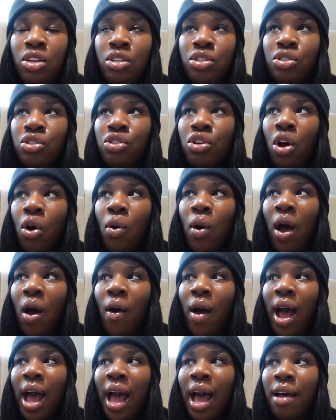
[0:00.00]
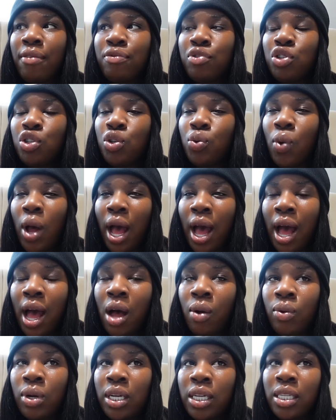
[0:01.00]
so I'll have 2
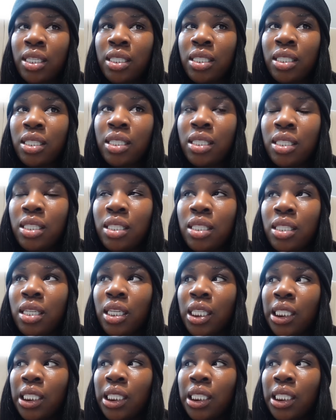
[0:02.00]
hours,